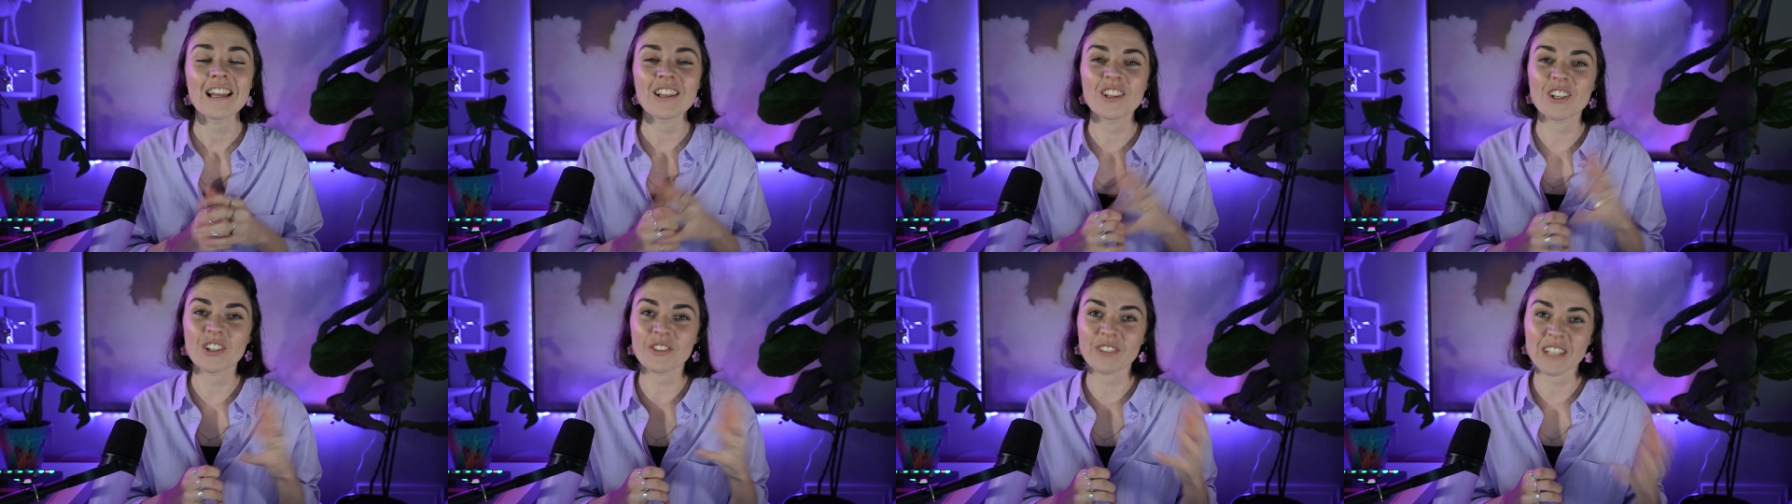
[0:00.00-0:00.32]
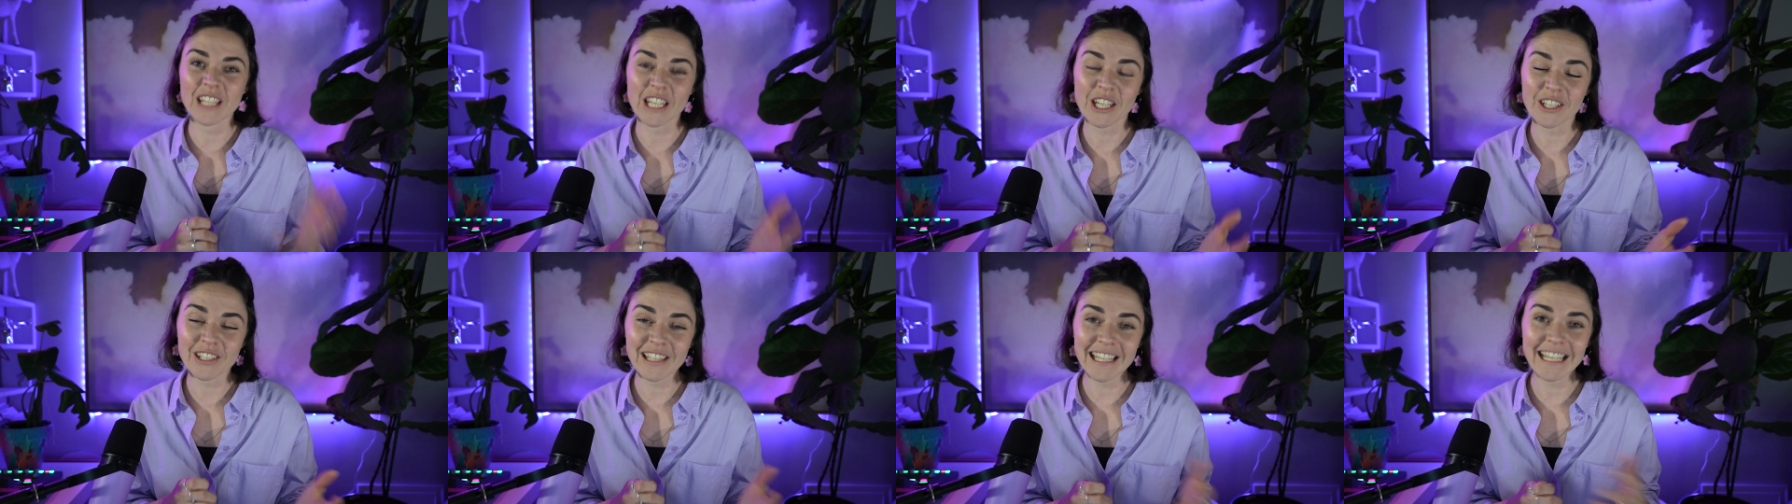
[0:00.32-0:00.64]
look
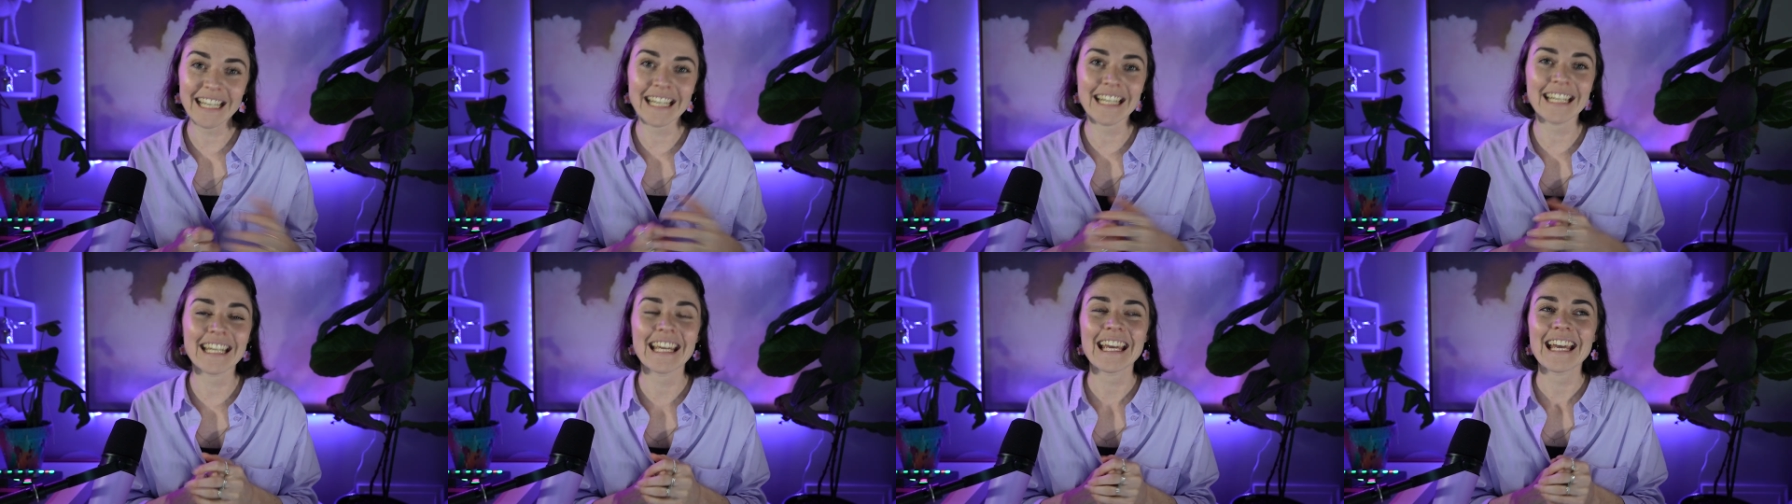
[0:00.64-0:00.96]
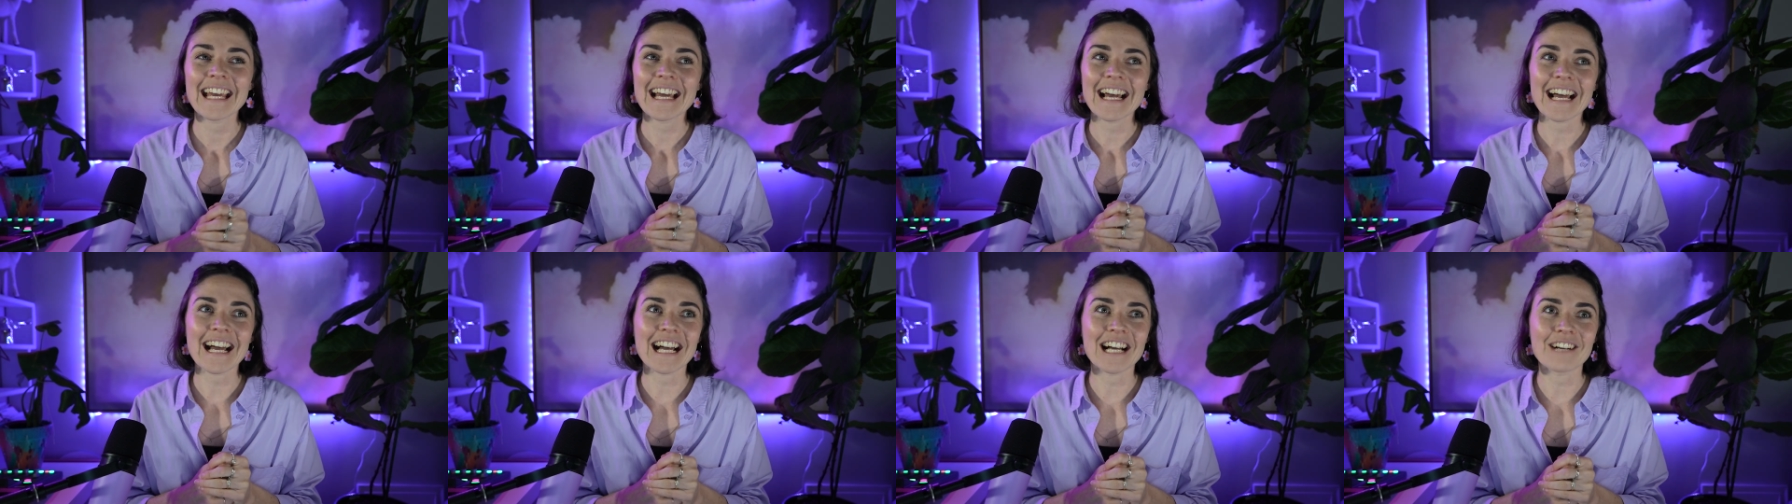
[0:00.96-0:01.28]
really clean,
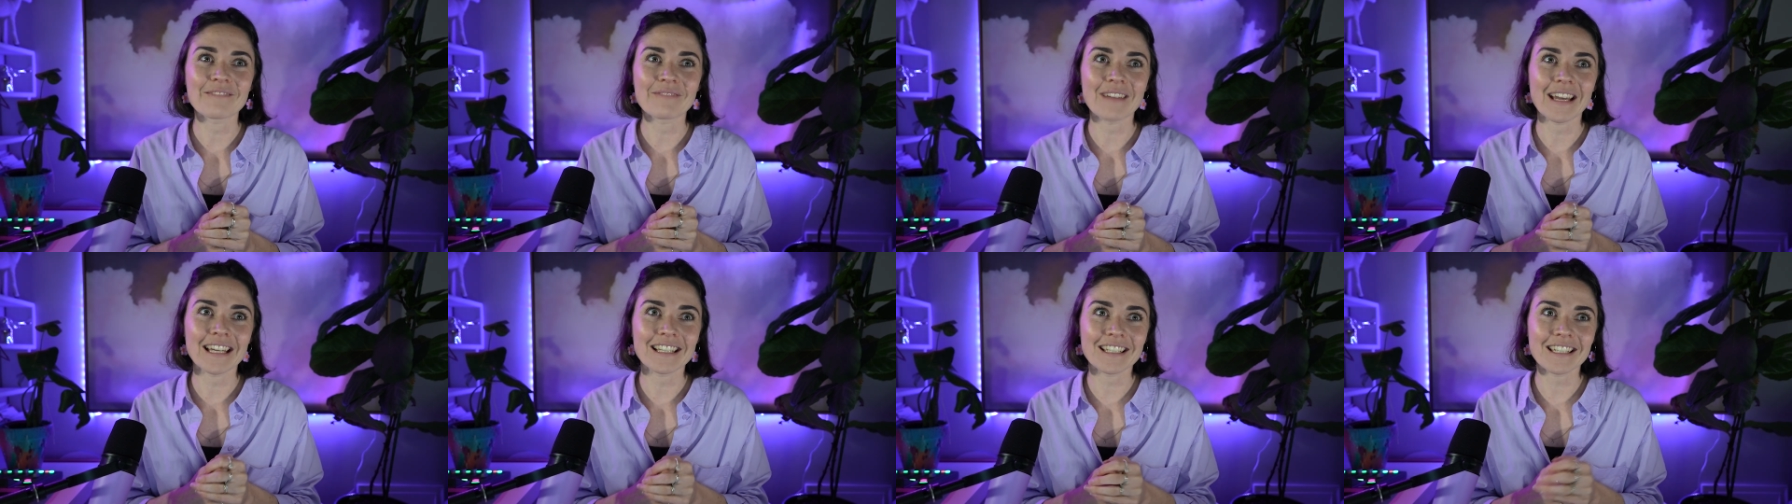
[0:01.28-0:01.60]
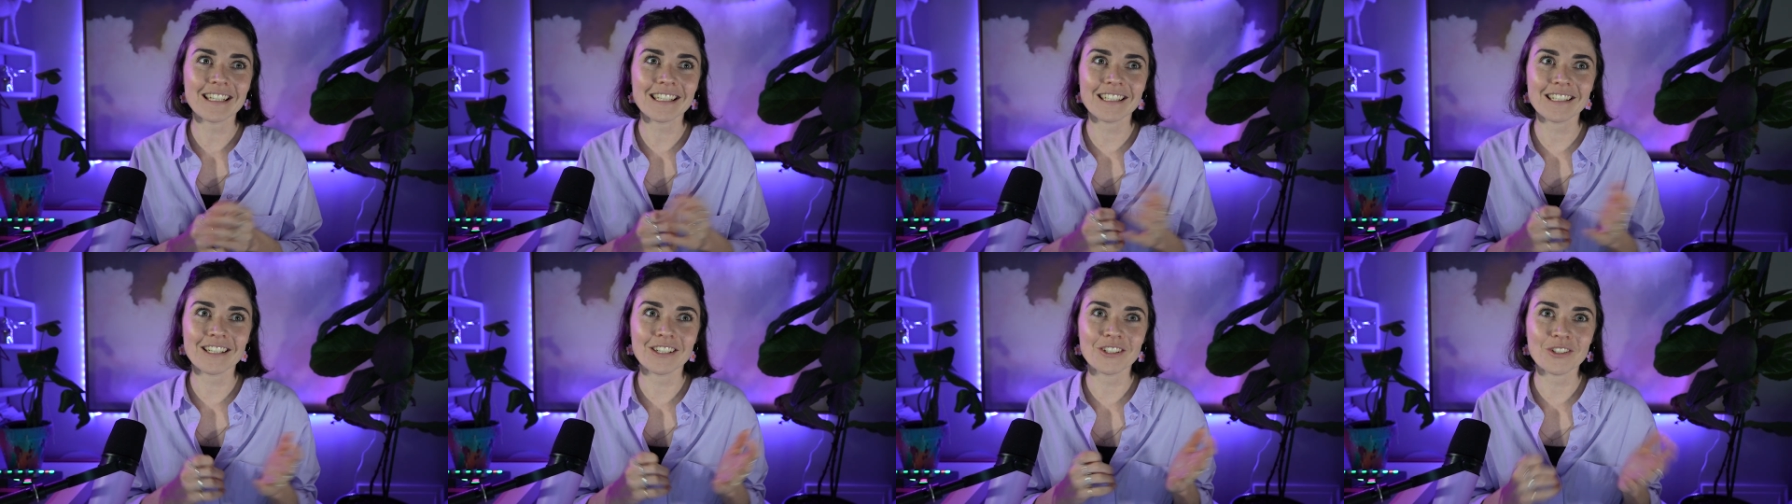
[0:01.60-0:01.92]
and
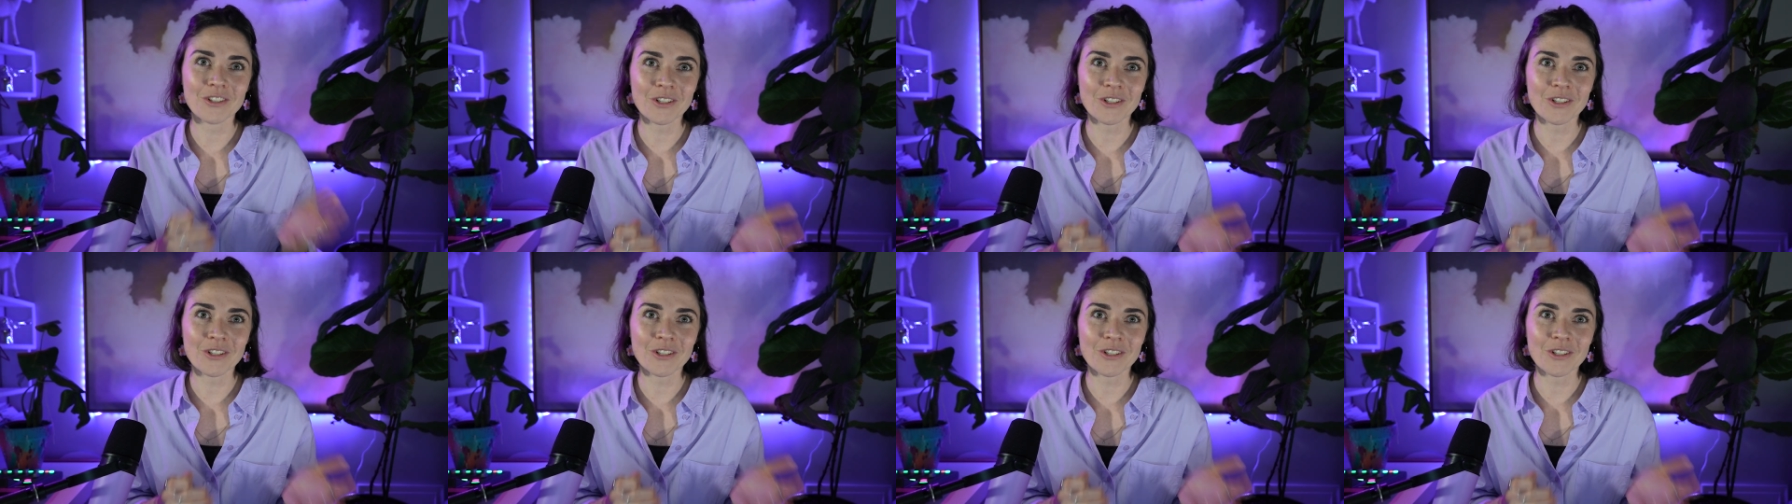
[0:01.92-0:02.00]
just